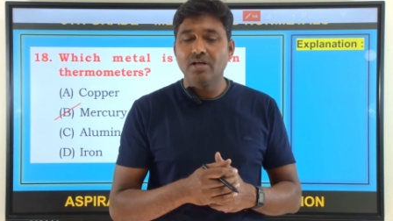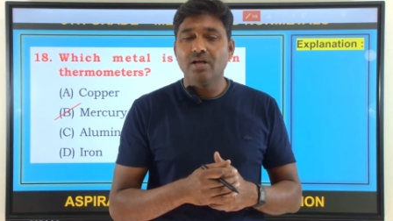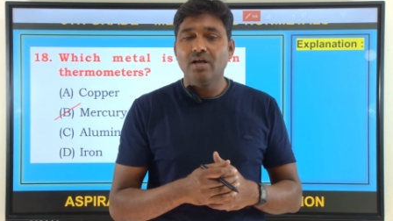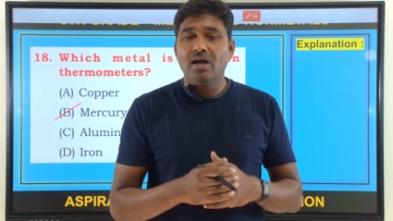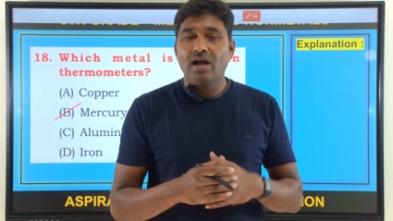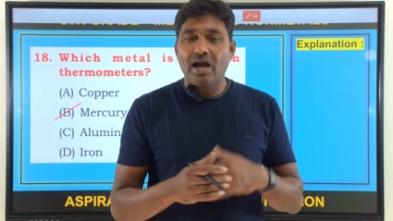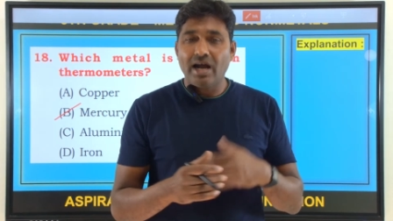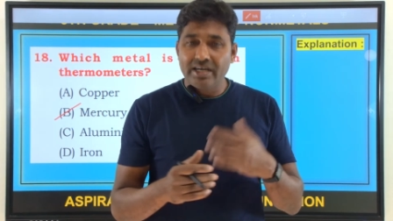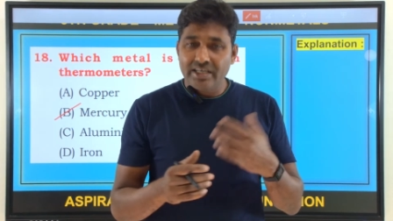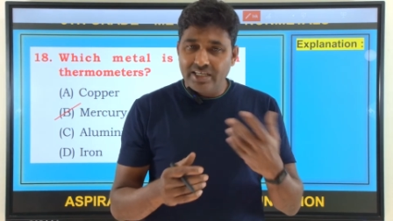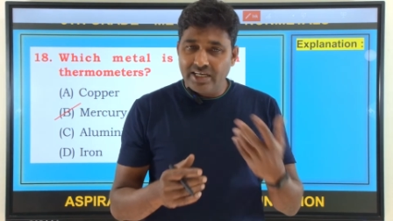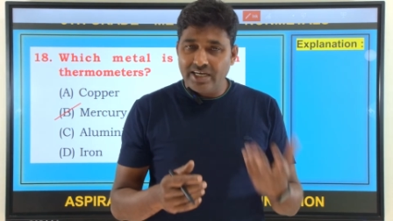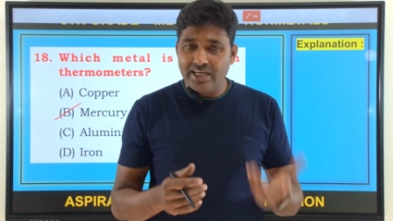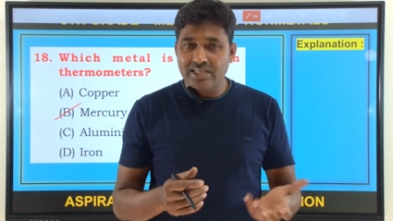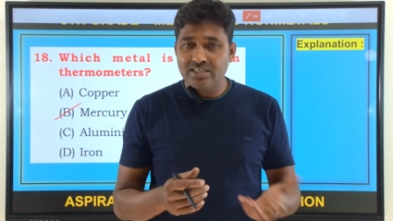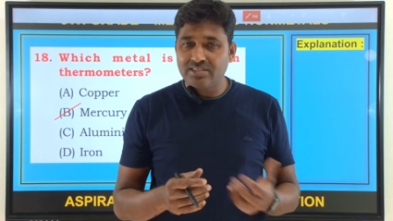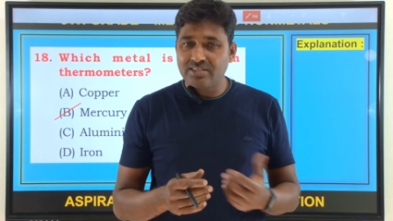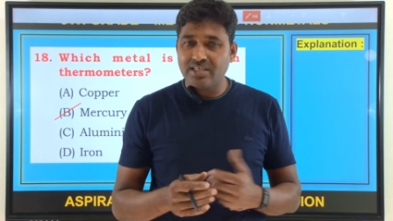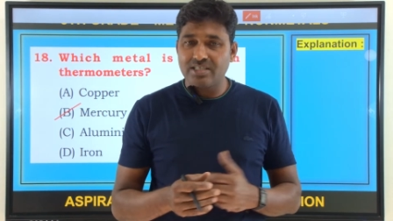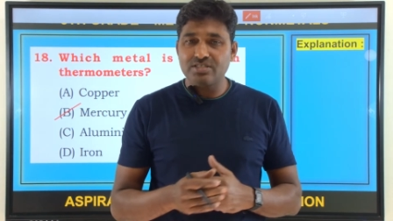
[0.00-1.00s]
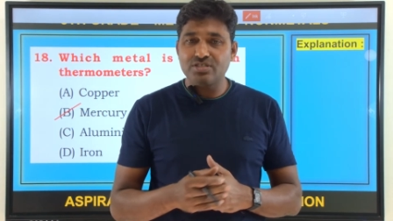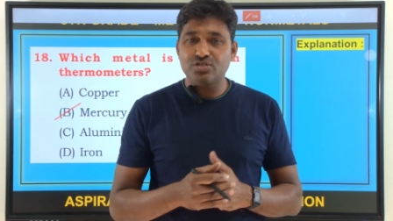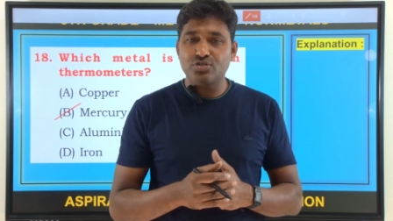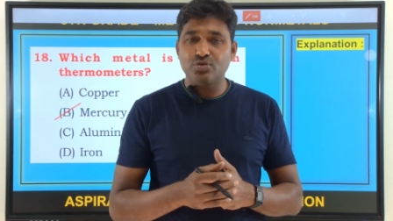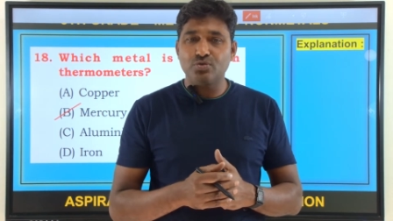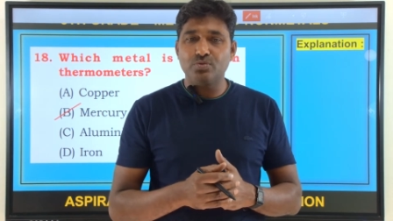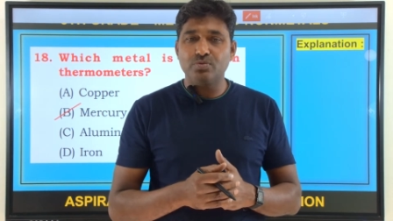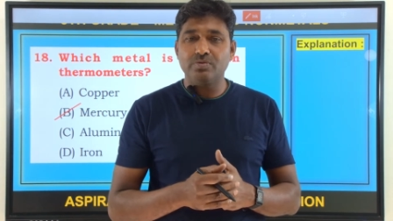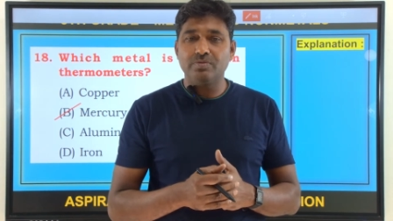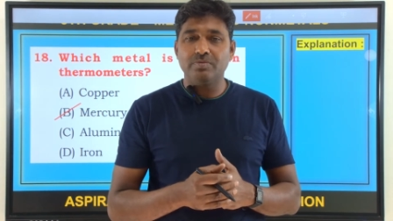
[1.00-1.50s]
and heat
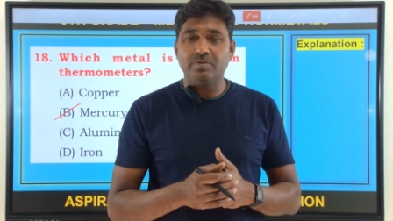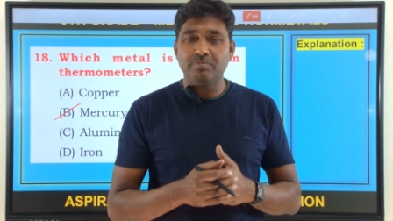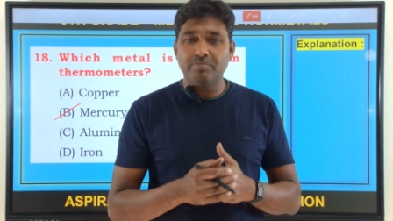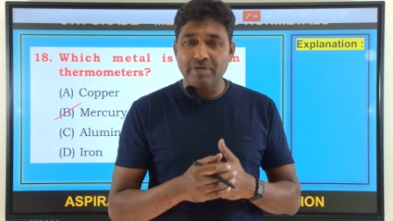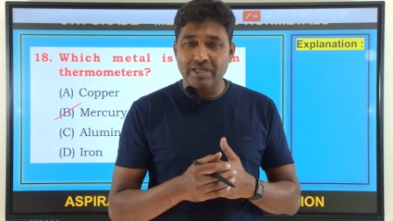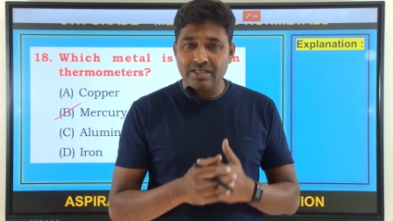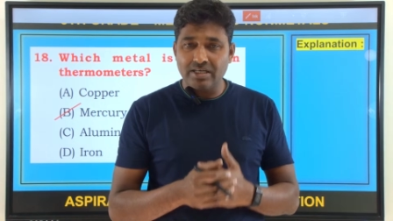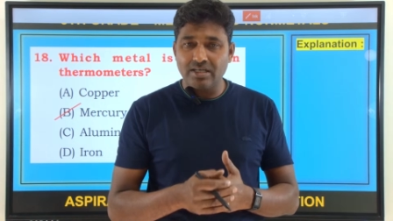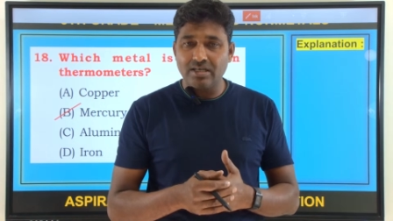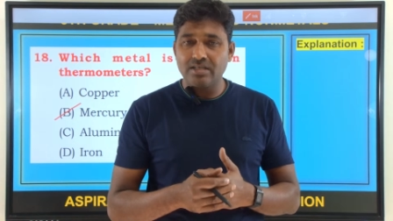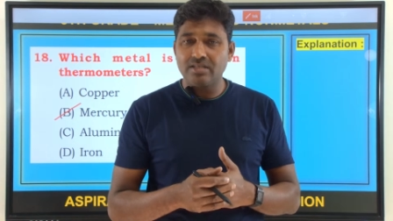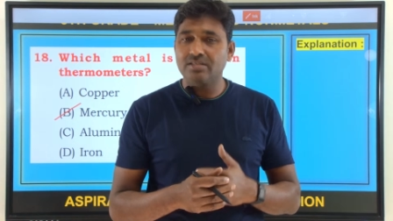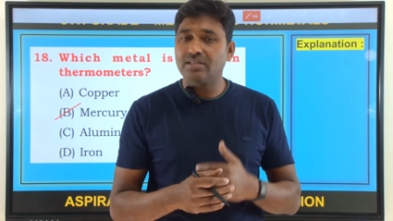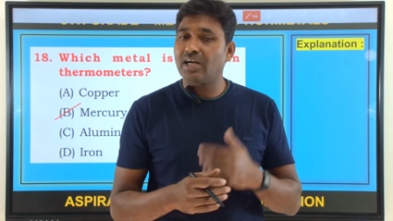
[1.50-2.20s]
sensitive metal.